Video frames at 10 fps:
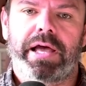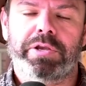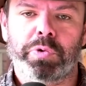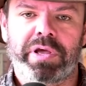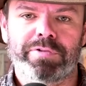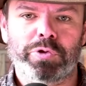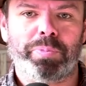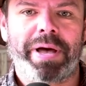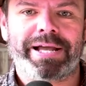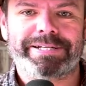and you'll never
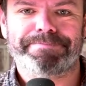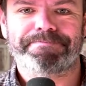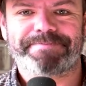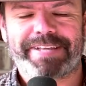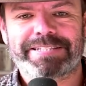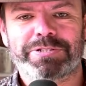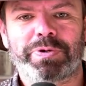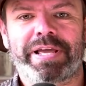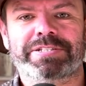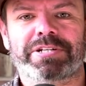look back. Until
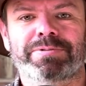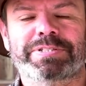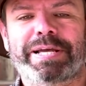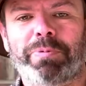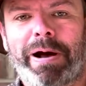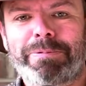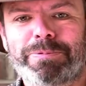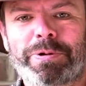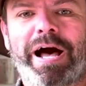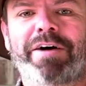next time, sleep well,
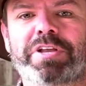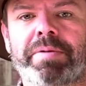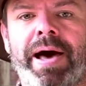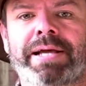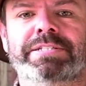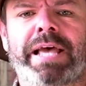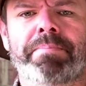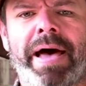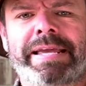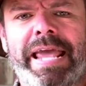look after your mates,
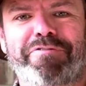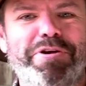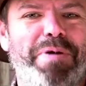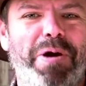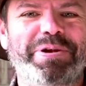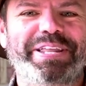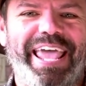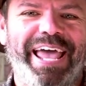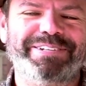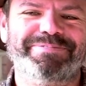and make every moment
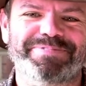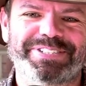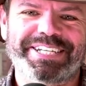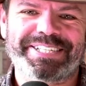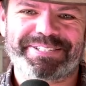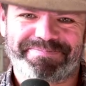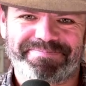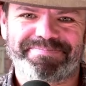count. Cheers.